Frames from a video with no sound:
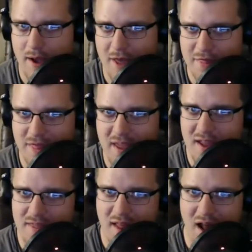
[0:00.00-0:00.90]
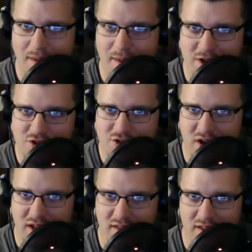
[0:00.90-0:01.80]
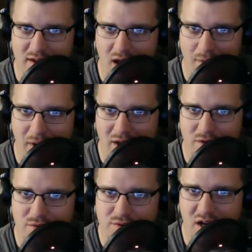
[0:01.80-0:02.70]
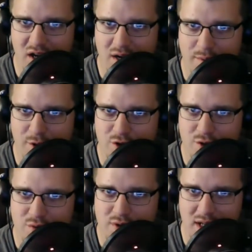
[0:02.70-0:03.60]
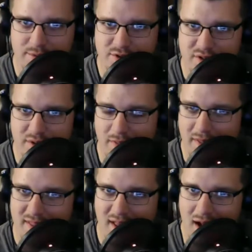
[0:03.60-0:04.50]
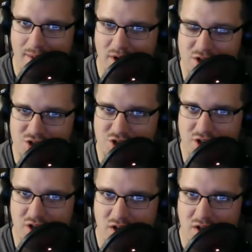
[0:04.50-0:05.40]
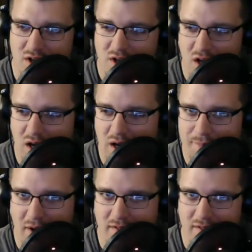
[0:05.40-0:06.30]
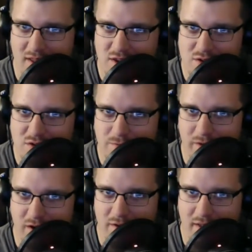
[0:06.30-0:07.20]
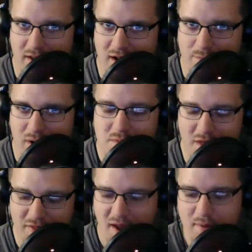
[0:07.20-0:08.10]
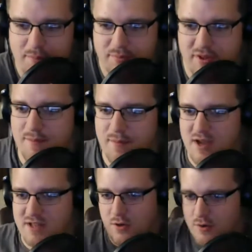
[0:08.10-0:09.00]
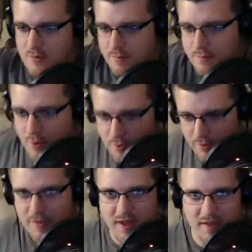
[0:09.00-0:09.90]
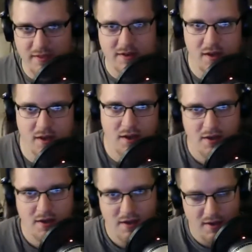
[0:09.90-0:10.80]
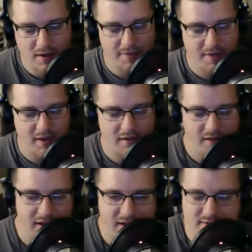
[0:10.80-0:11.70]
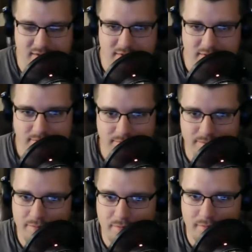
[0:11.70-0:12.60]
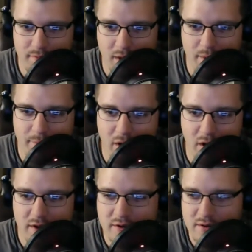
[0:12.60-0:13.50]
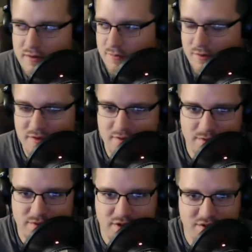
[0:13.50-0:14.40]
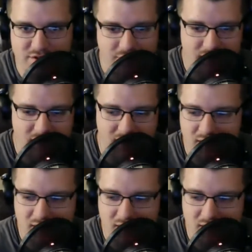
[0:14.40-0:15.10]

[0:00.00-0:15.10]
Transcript: I'm thinking that I might try healing. Michael was talking about doing deeps or something like that. I'm not sure. I'll let you two figure that out. But I think I'm going to plant my totem pole in the healing class on my monk, which I just created.